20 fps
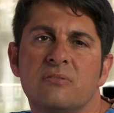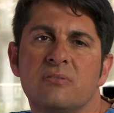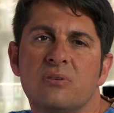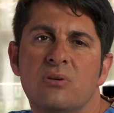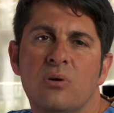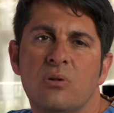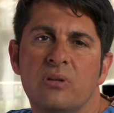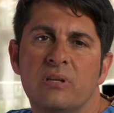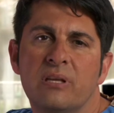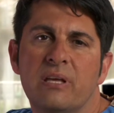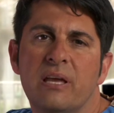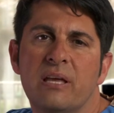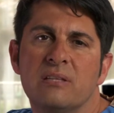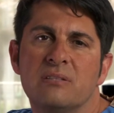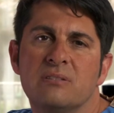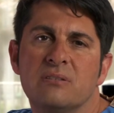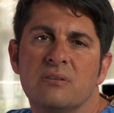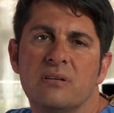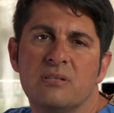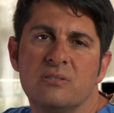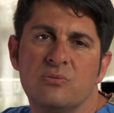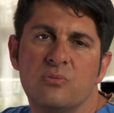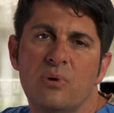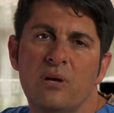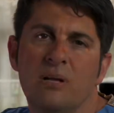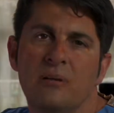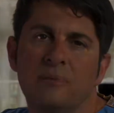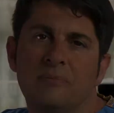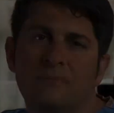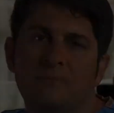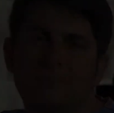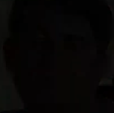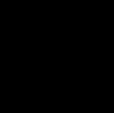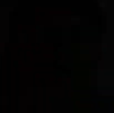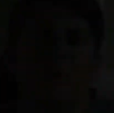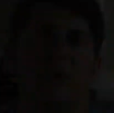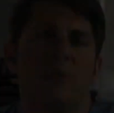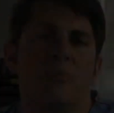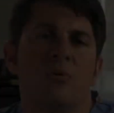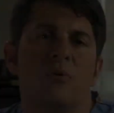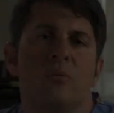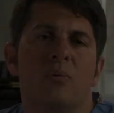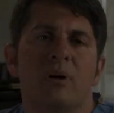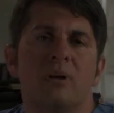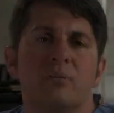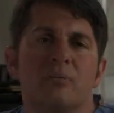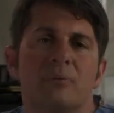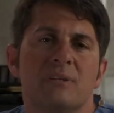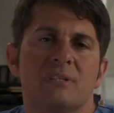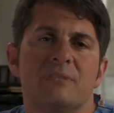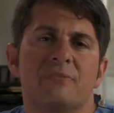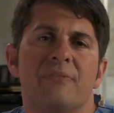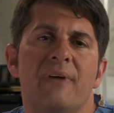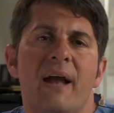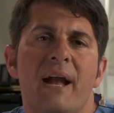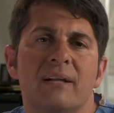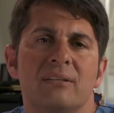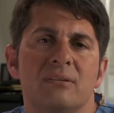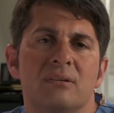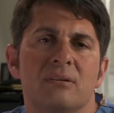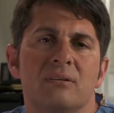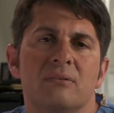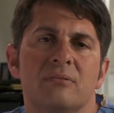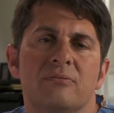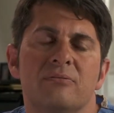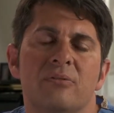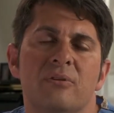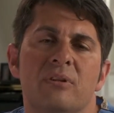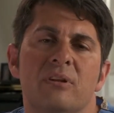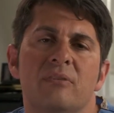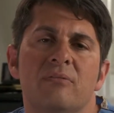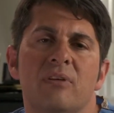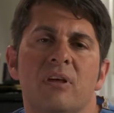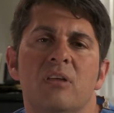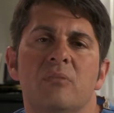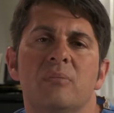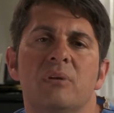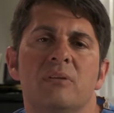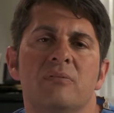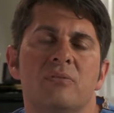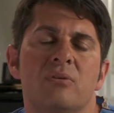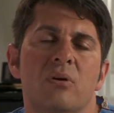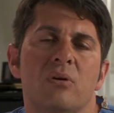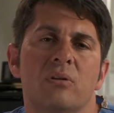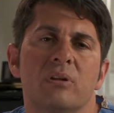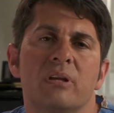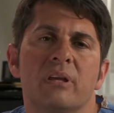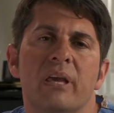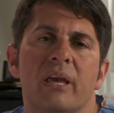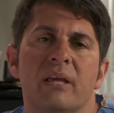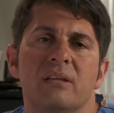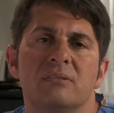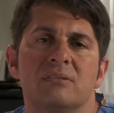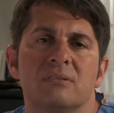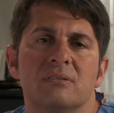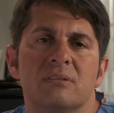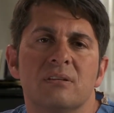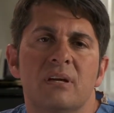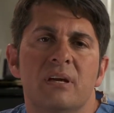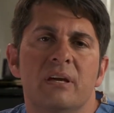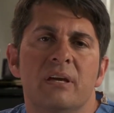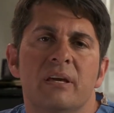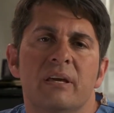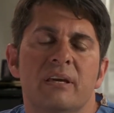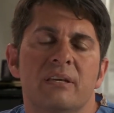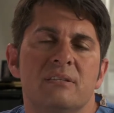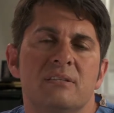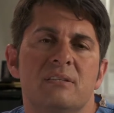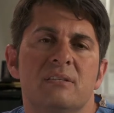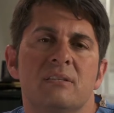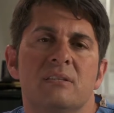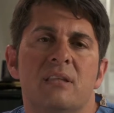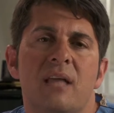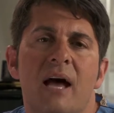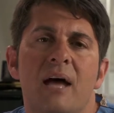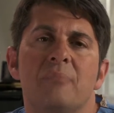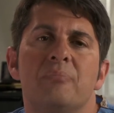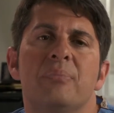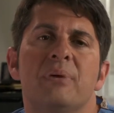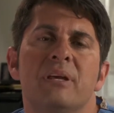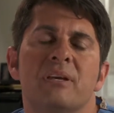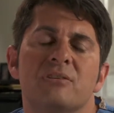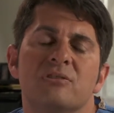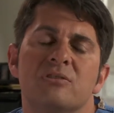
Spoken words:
of colon cancer as well. The number one risk factor for the development of colon cancer is not being